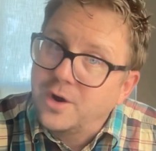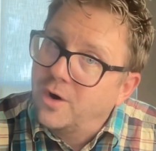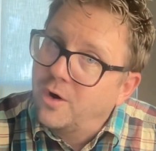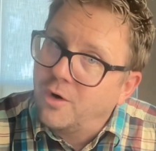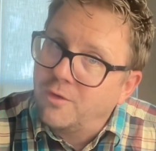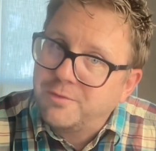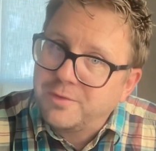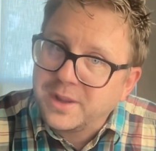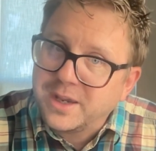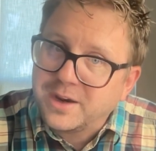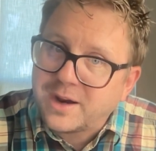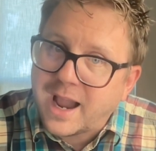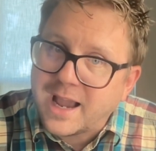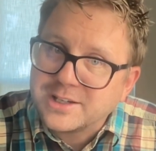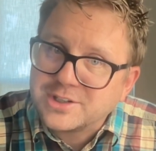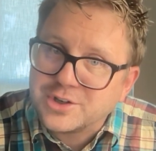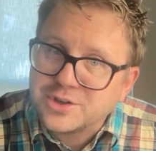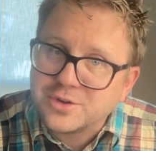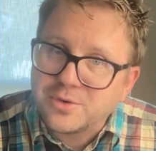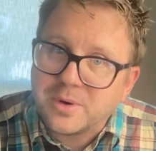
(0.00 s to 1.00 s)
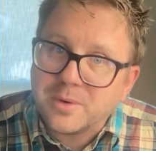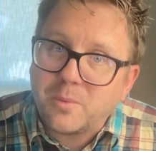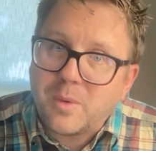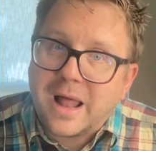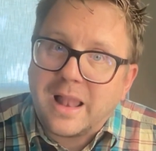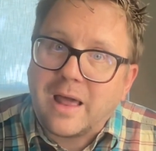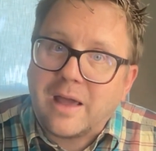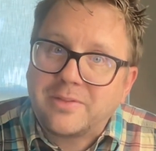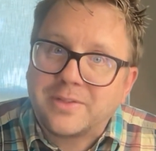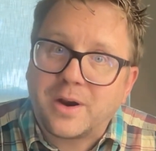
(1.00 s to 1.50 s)
Hopefully, you guys are doing
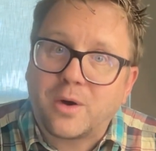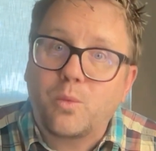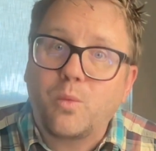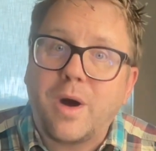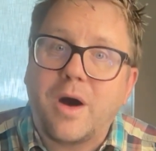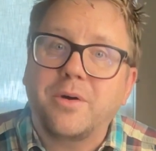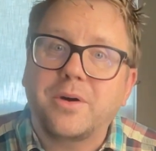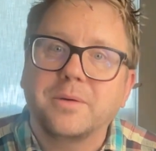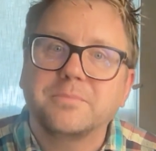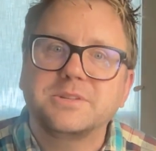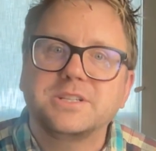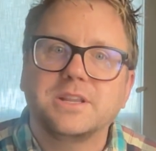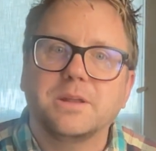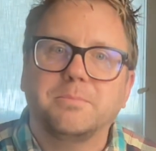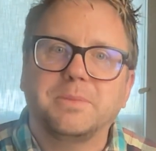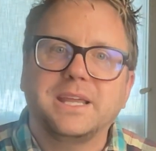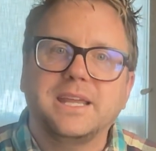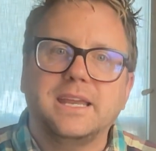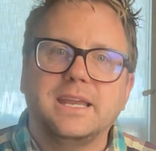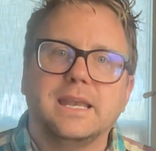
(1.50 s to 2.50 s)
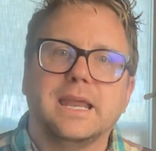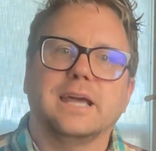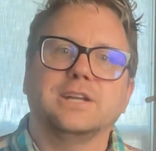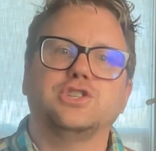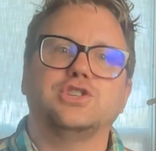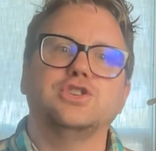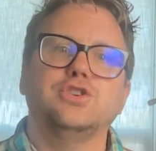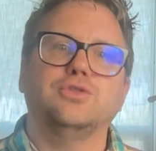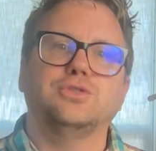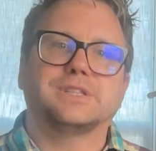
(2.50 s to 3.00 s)
well out there. Welcome to the Bleeding
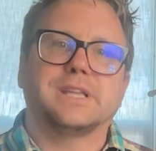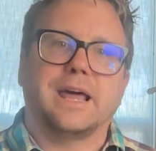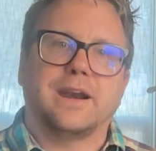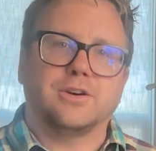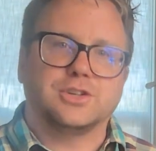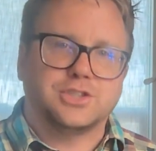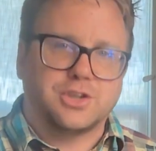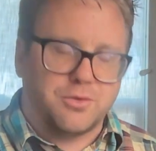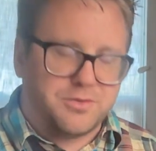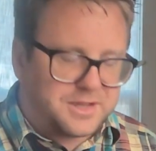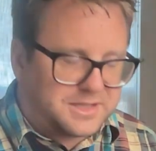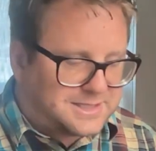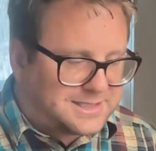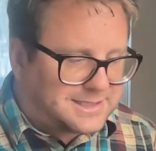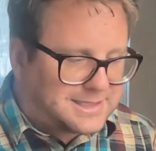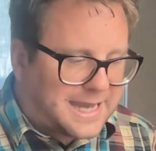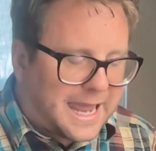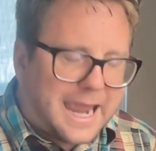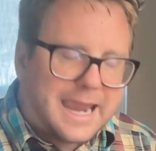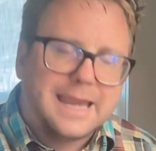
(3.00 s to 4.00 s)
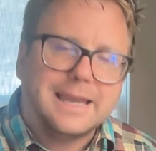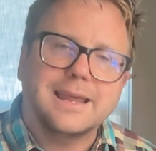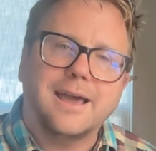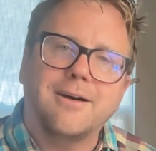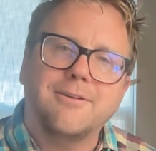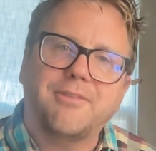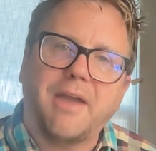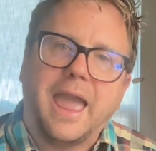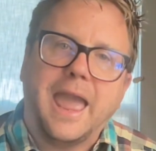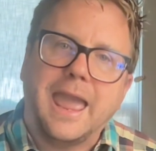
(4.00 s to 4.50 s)
Edge newsletter. So, the state
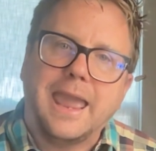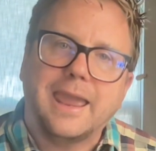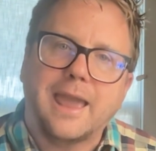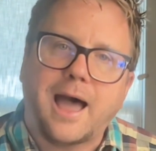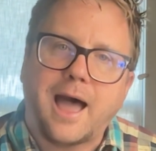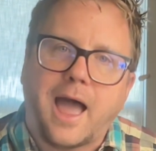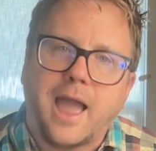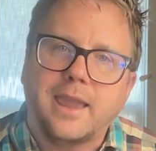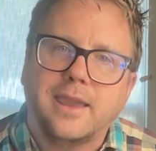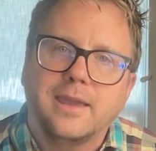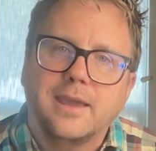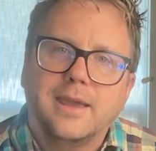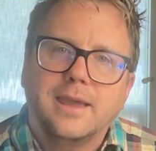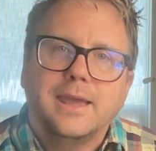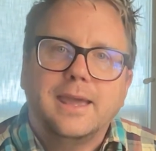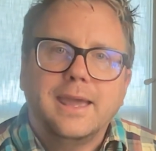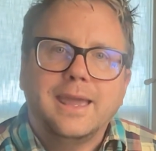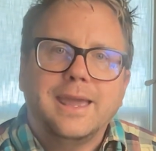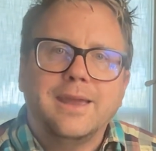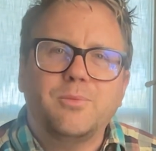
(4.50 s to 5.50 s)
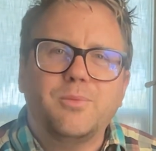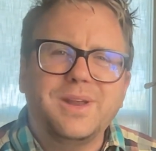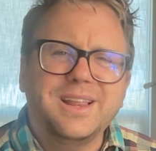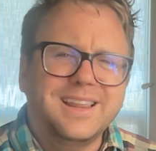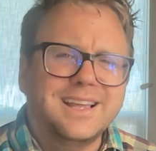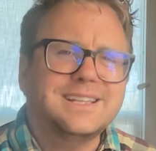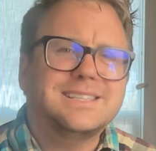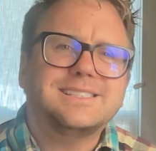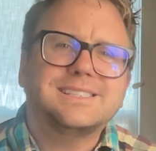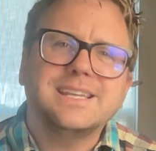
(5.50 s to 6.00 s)
of AI, it
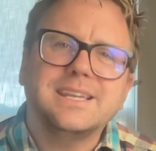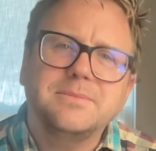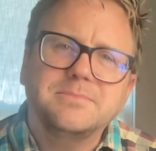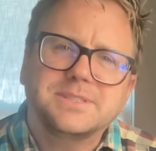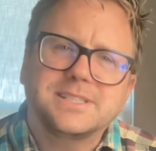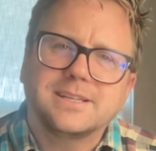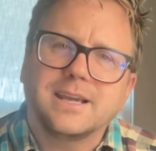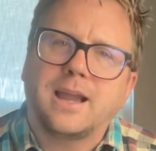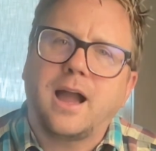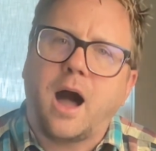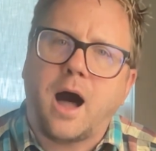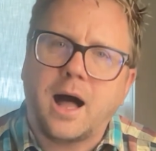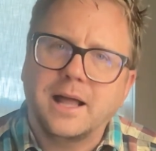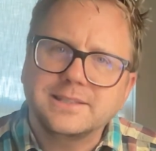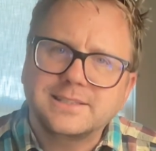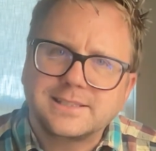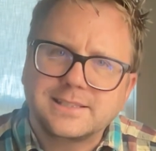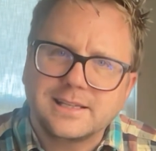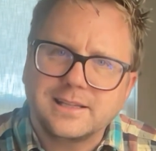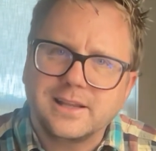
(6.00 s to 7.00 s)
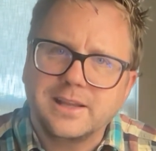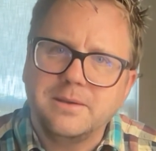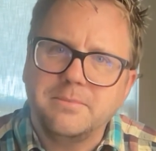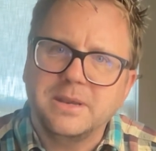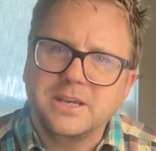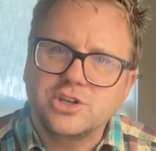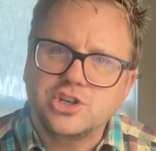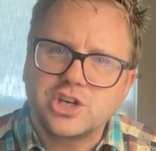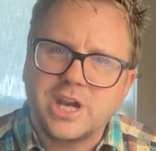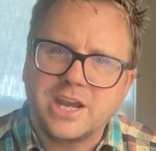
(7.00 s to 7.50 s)
really seems to constantly
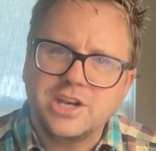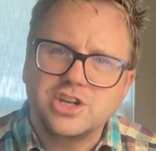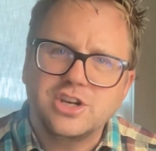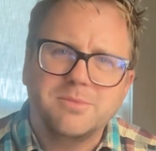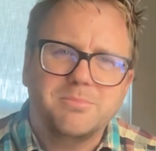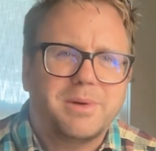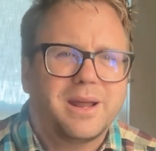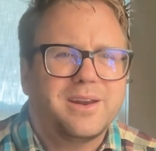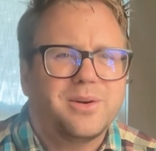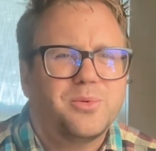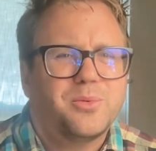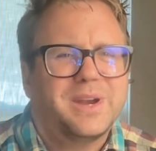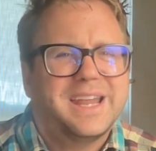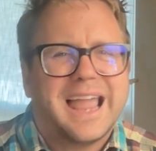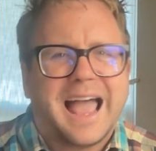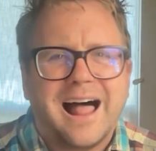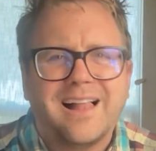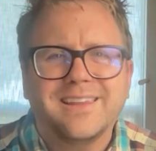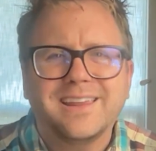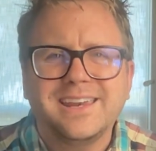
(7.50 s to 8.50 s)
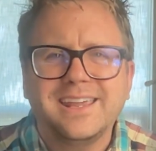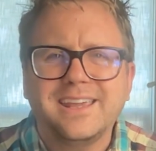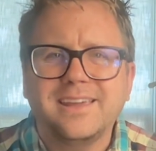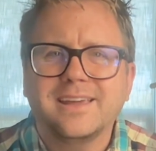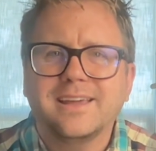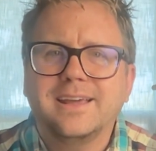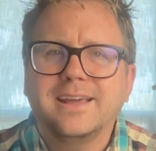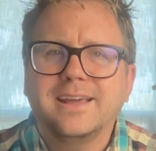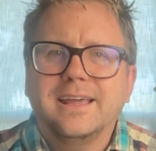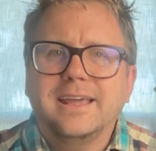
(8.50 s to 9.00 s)
be changing, but in reality,
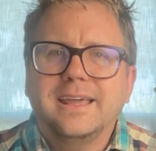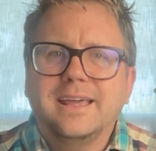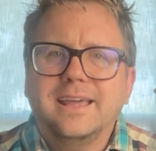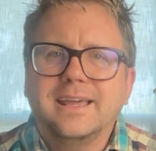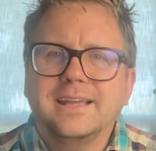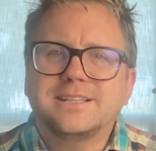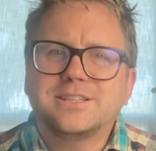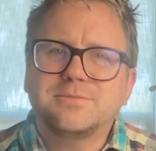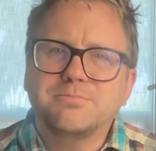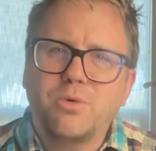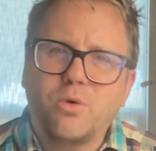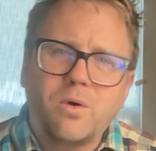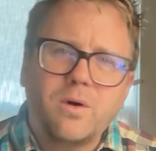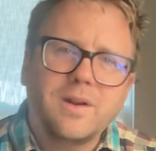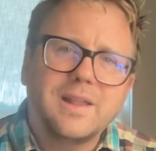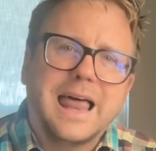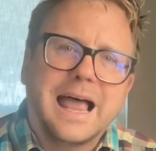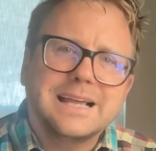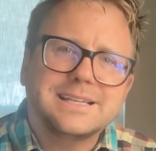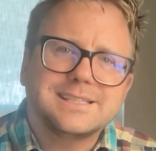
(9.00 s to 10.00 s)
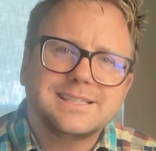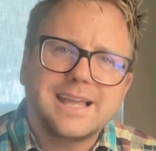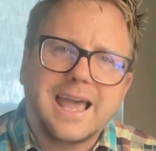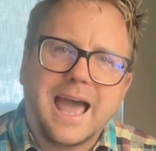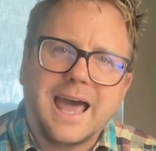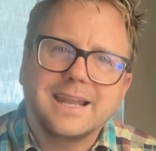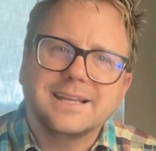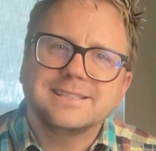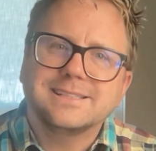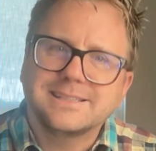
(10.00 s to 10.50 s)
it's more or less
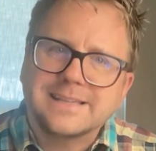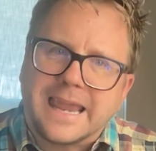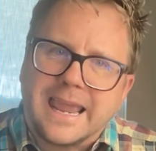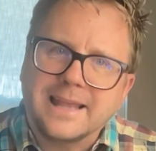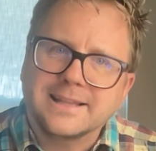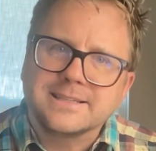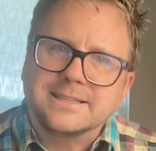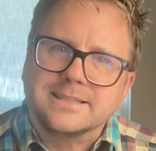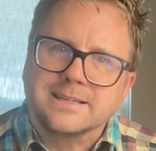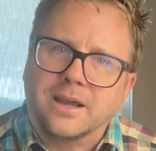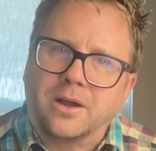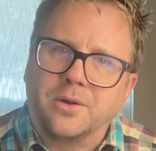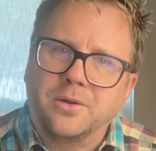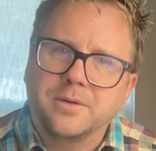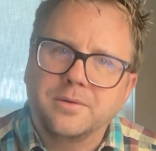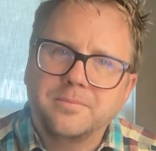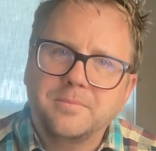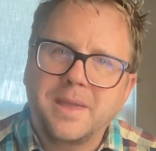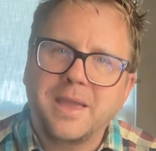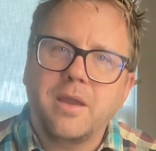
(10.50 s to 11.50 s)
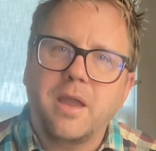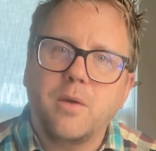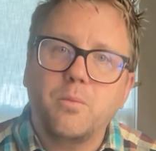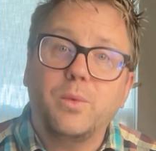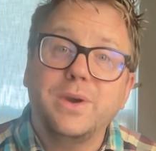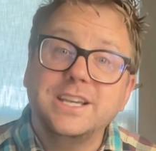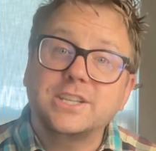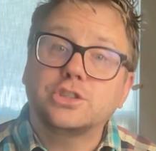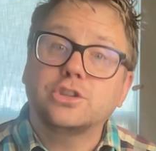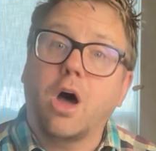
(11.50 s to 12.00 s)
at a standstill. And
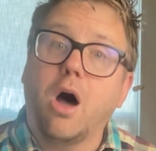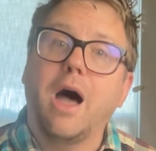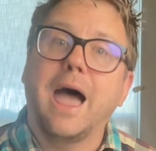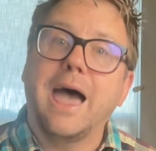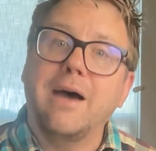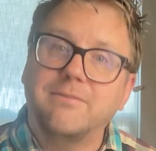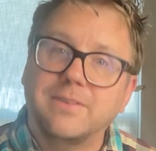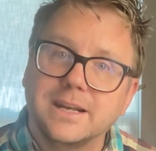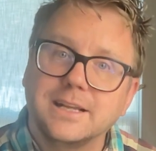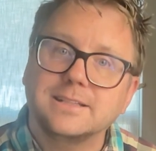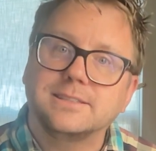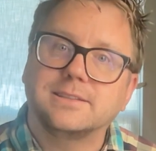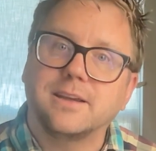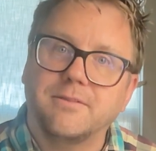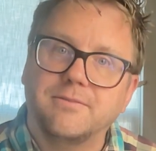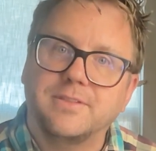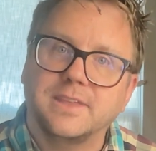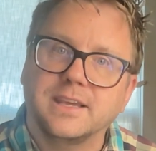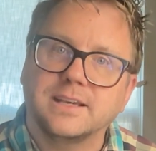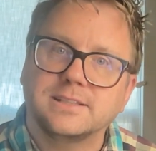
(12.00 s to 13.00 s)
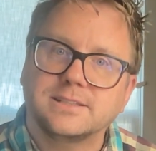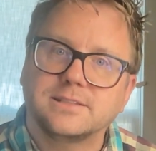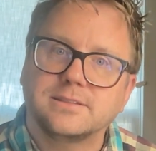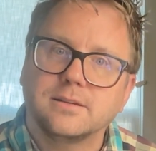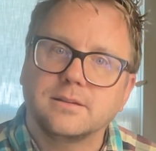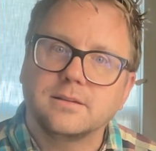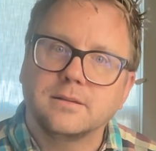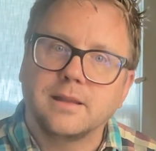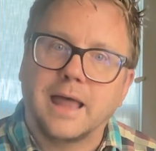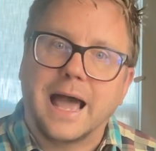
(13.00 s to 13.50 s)
we saw evidence of this
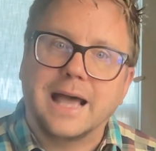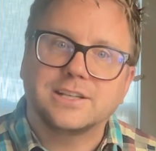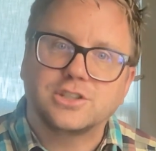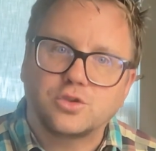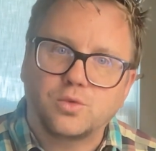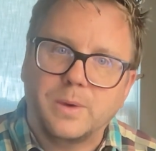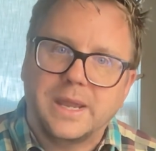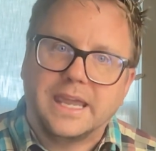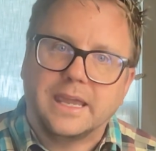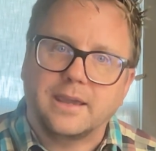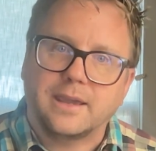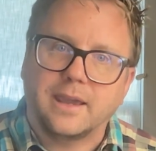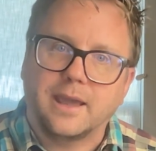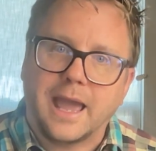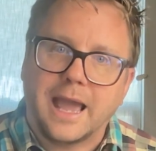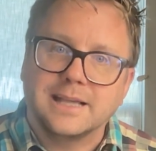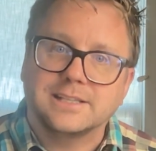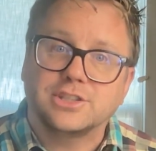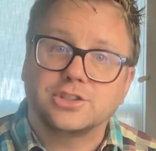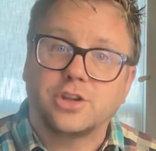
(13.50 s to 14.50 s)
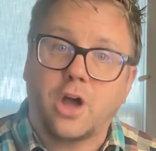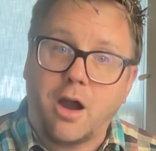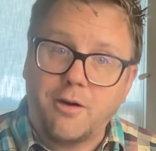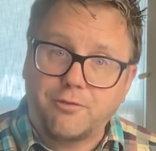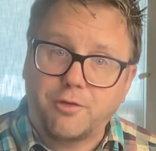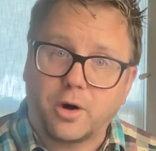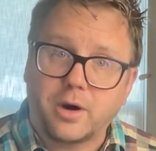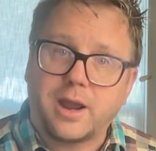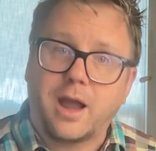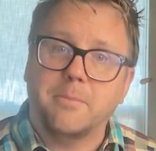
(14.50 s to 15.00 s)
last week as
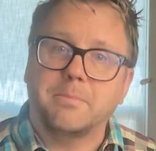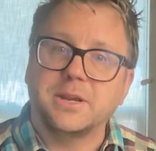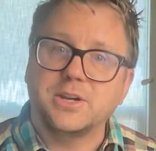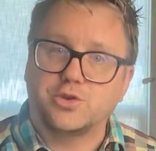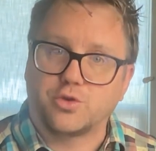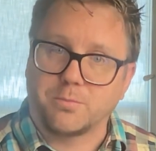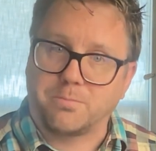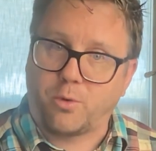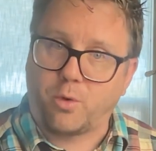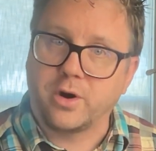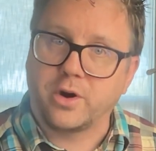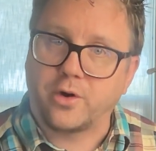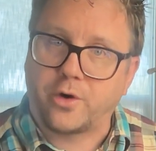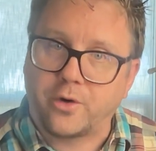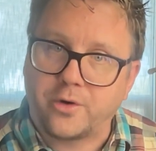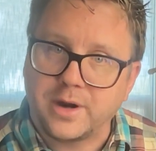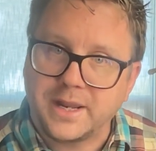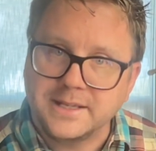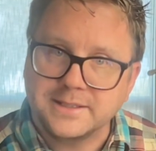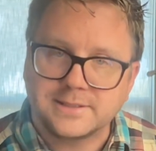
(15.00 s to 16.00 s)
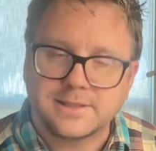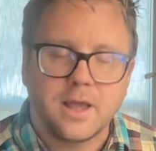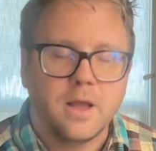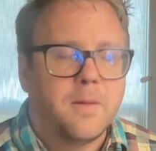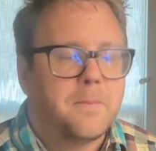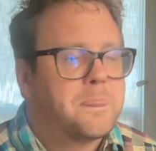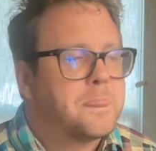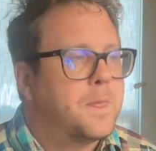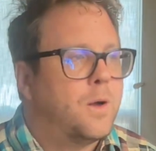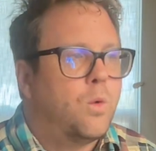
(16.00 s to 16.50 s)
software companies reported earnings
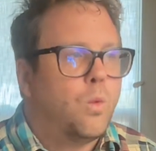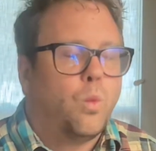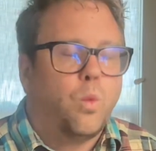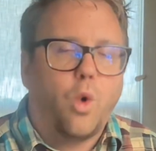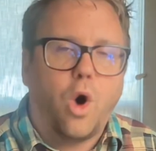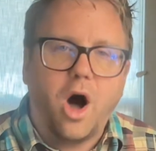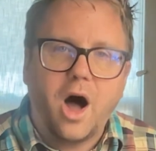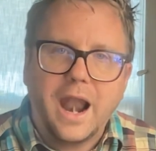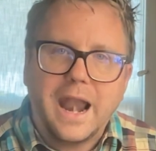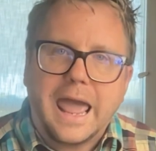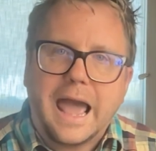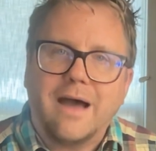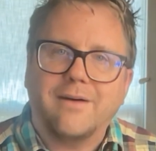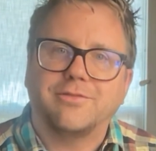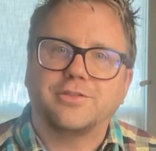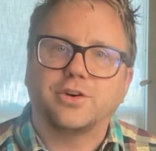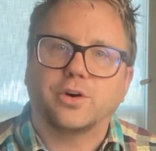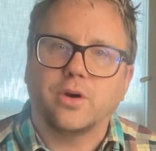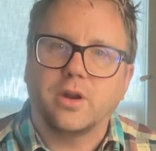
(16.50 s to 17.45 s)
one after